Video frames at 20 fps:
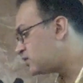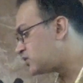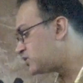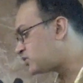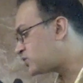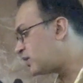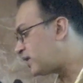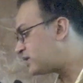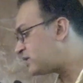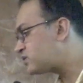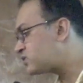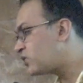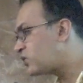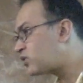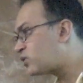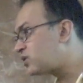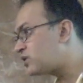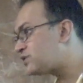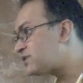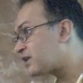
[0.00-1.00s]
So let us go
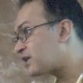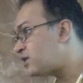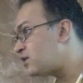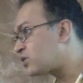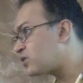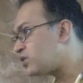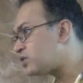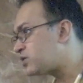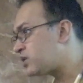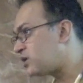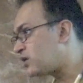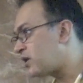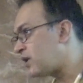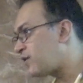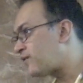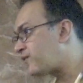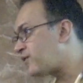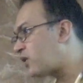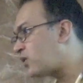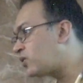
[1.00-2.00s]
to the second question.
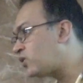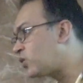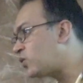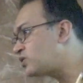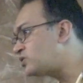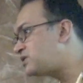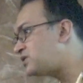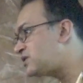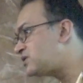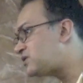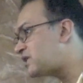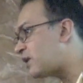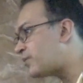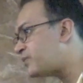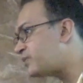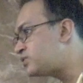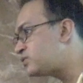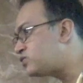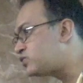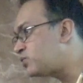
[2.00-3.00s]
If now dose dense
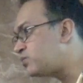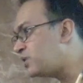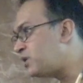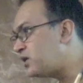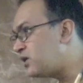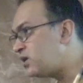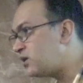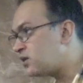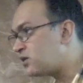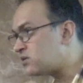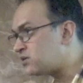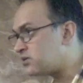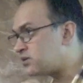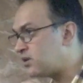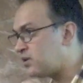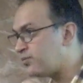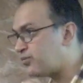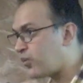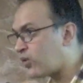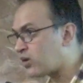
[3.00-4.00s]
happens to be the
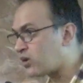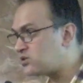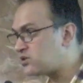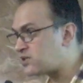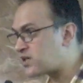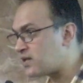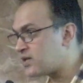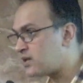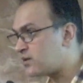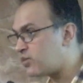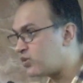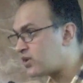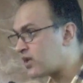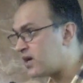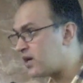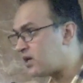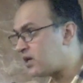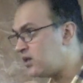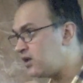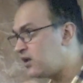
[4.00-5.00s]
important standard
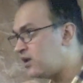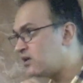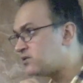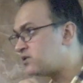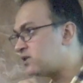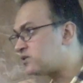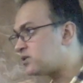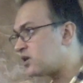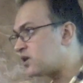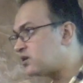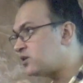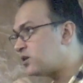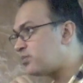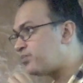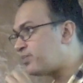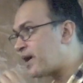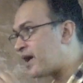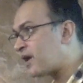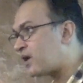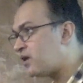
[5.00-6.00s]
modality, there is another
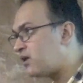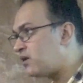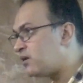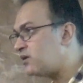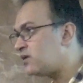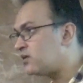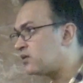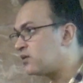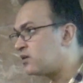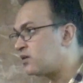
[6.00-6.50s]
parallel